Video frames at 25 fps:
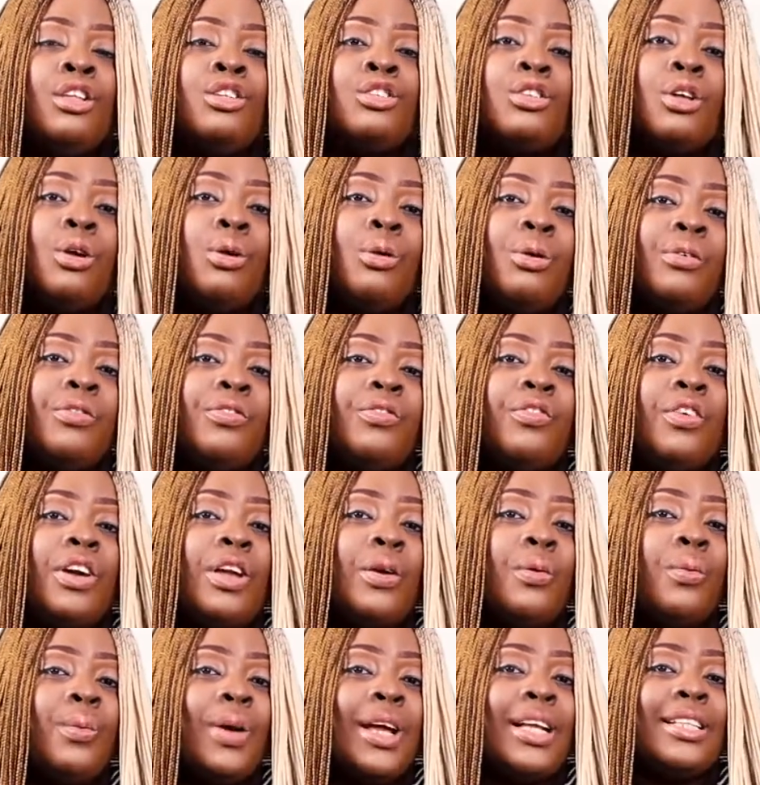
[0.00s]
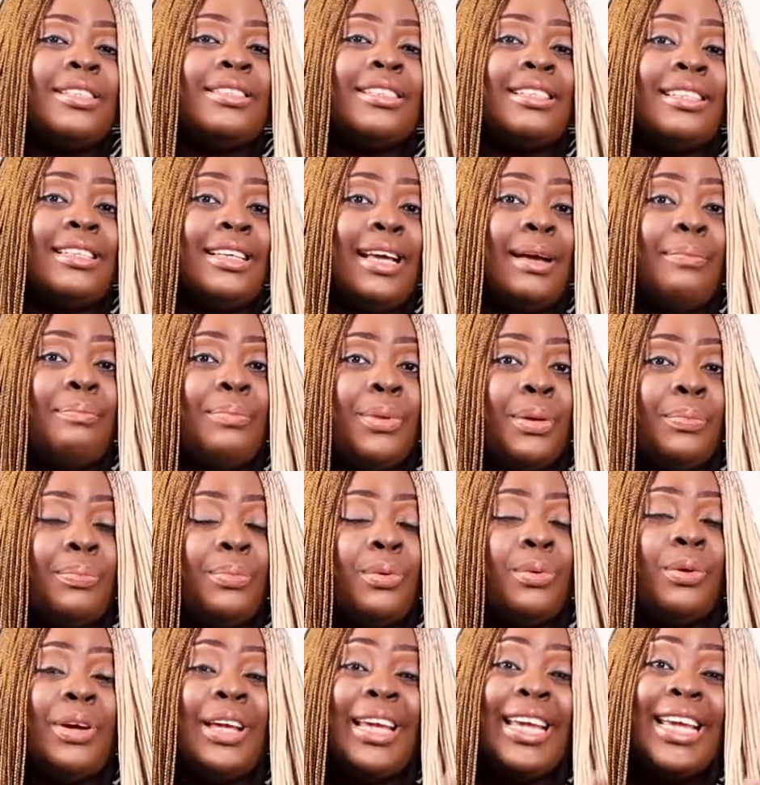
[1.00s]
So look for a way to get
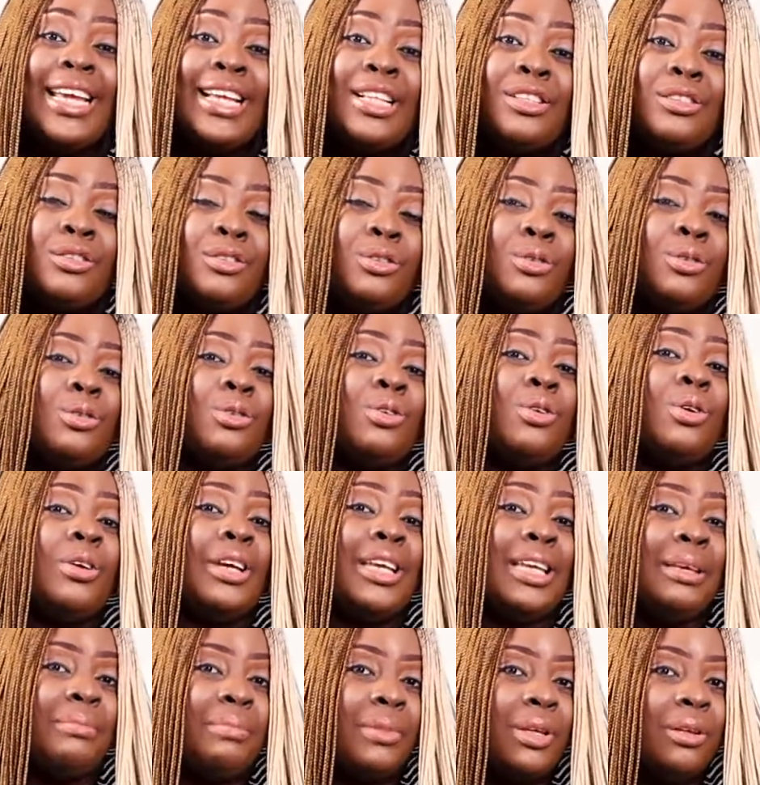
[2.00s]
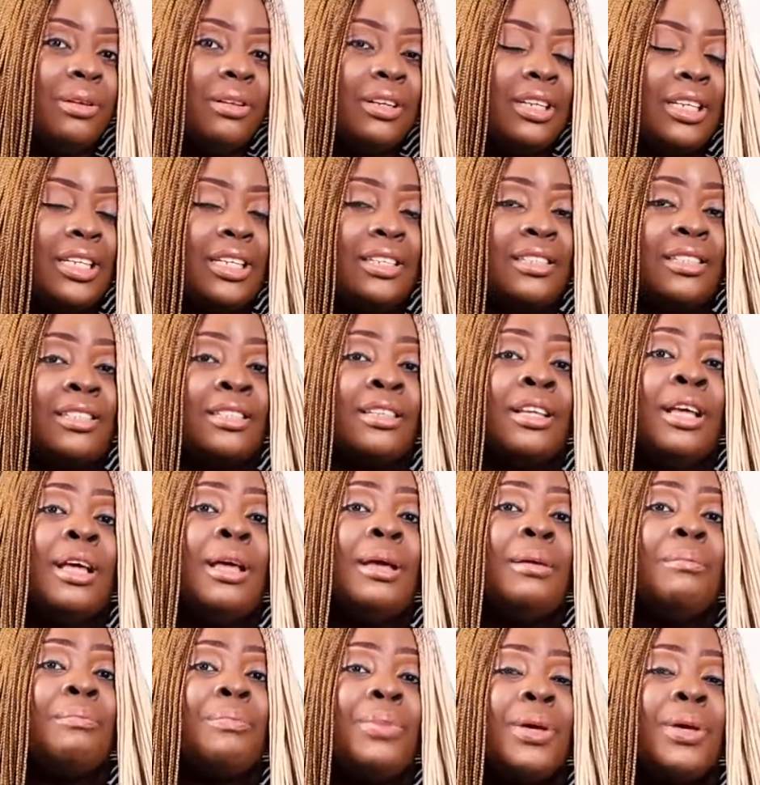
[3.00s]
people into your email list.